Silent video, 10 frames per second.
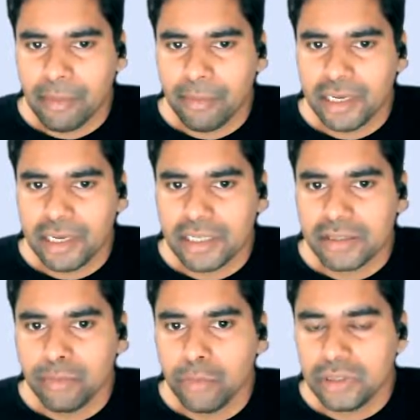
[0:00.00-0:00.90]

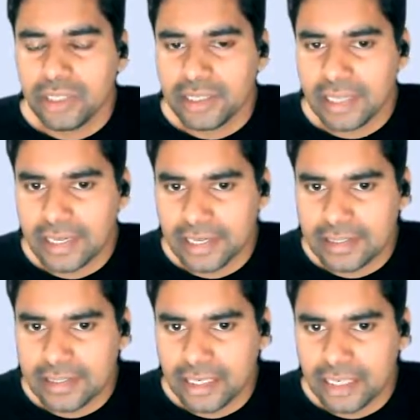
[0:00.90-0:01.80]
capabilities, both the
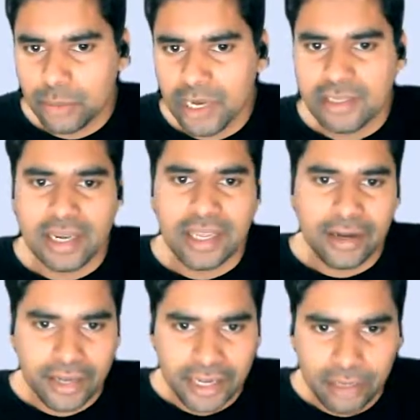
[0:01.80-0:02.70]
technical signals wise,
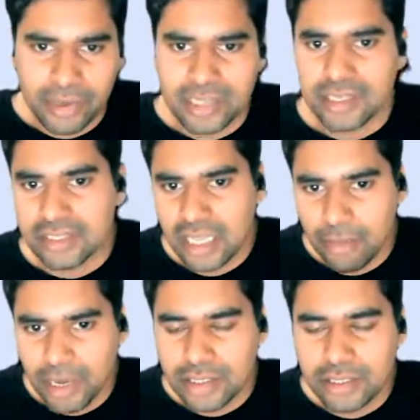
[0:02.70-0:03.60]
like database
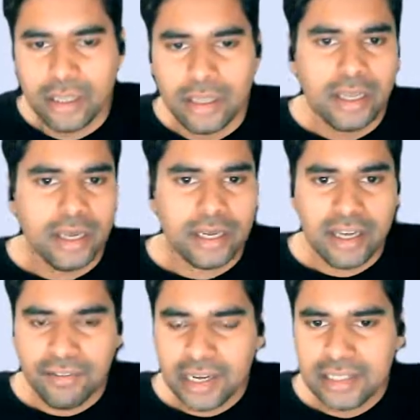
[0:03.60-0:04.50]
schemas,
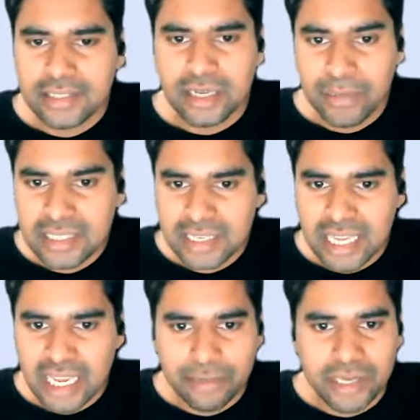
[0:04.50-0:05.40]
governance and
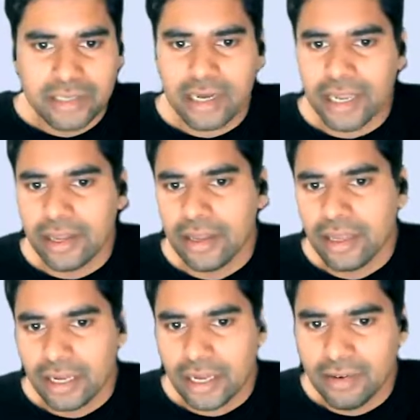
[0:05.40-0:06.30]
business aspects like
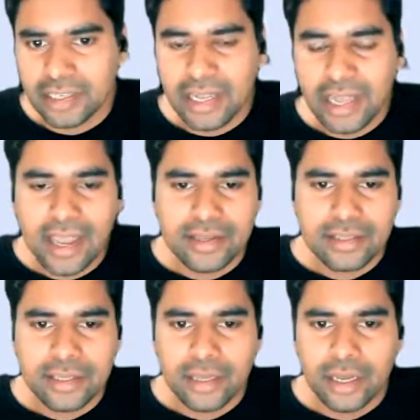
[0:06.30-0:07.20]
govern
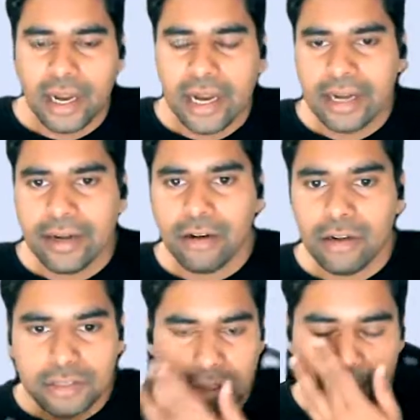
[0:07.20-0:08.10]
tags, and
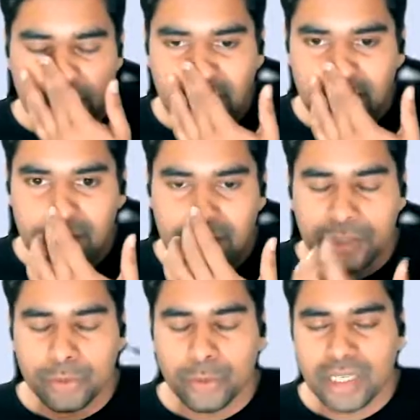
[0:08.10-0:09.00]
also the behavior
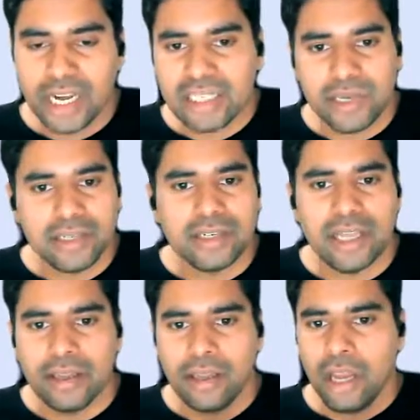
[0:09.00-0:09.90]
and social aspects
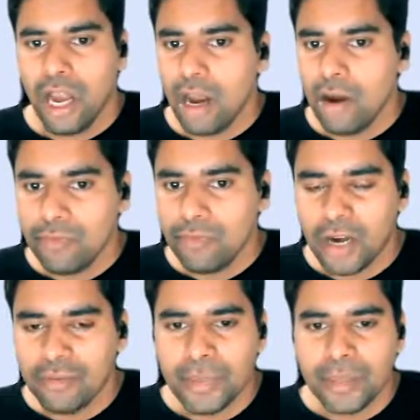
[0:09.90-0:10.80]
like how
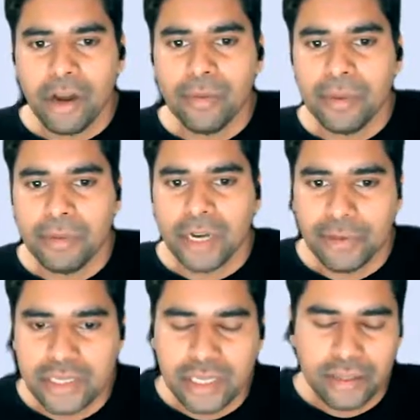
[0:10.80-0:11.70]
people are
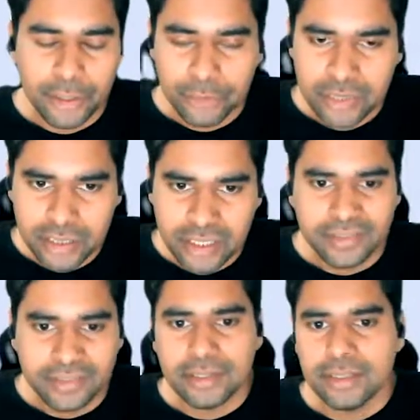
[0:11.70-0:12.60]
using the usage
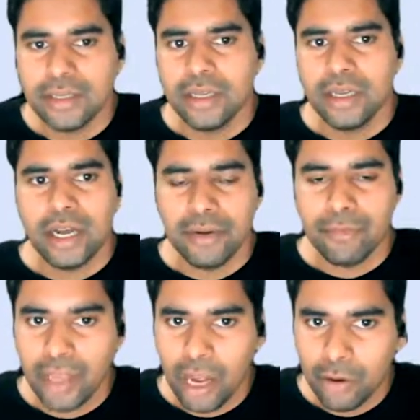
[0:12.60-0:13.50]
levels
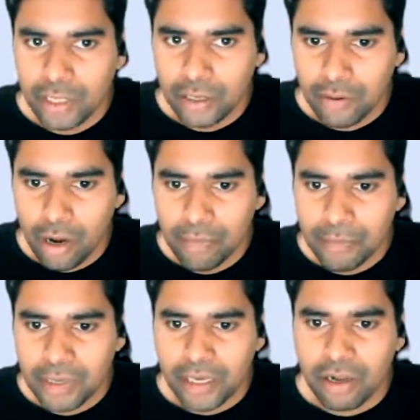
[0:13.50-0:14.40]
and how
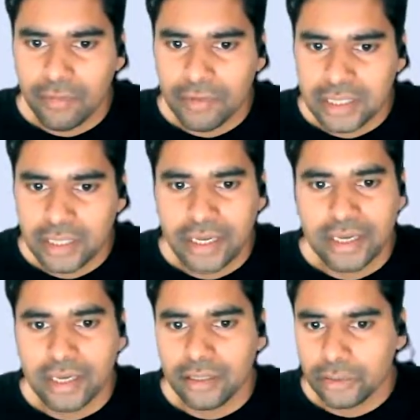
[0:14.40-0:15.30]
people are conversing the
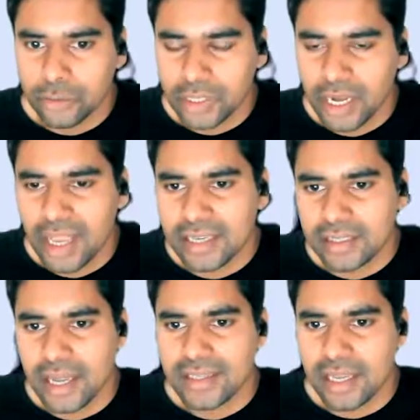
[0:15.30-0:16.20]
data, the social
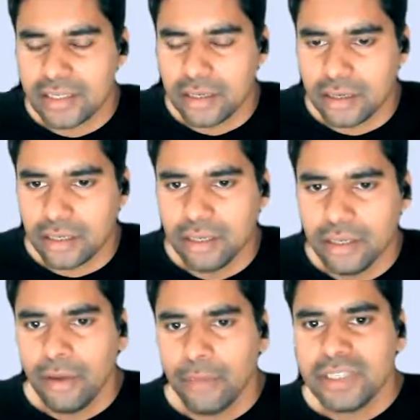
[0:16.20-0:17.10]
hashtags, etc.,
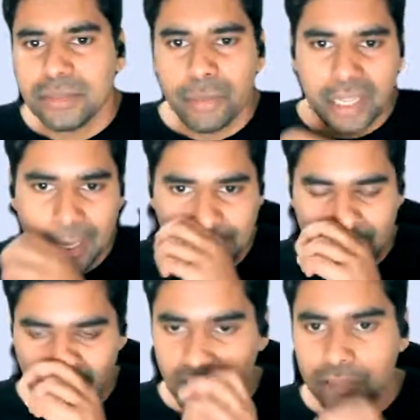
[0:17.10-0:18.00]
which is bringing
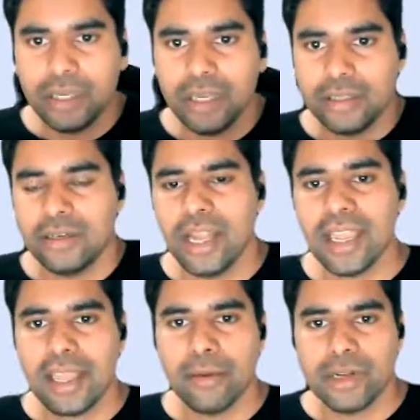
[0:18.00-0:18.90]
in all together
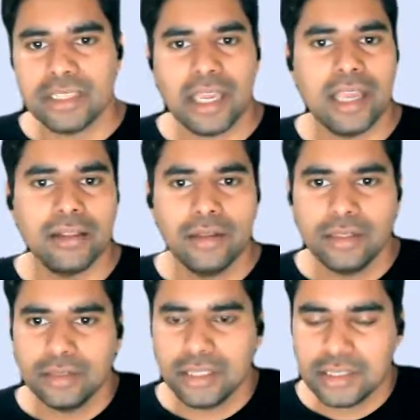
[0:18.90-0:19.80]
once again,
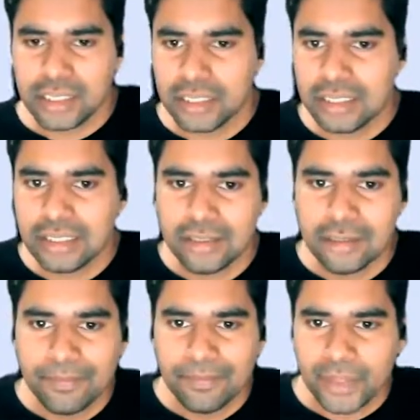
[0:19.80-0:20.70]
the
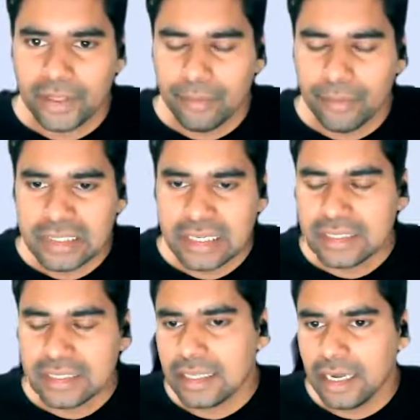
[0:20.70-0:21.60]
technical, the
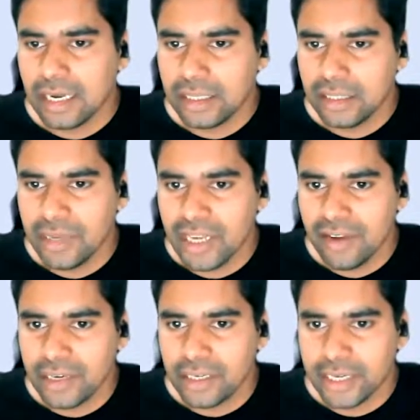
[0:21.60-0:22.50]
business, and the
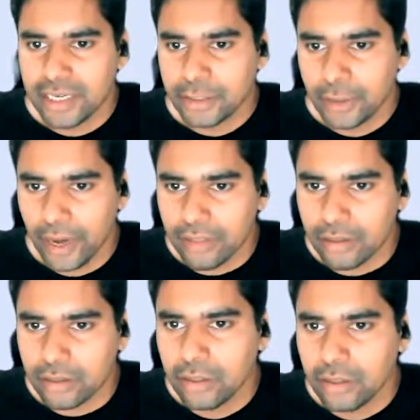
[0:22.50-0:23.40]
behavioral data
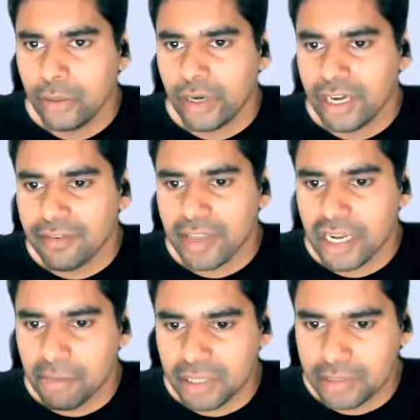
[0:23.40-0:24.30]
together to kind of
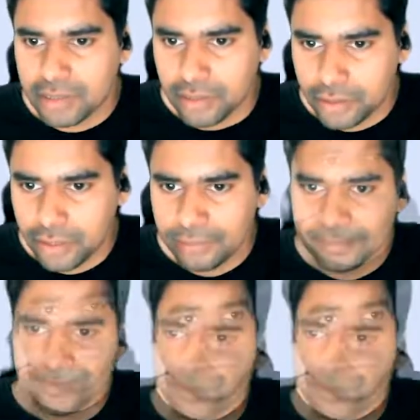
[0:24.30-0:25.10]
enable the search.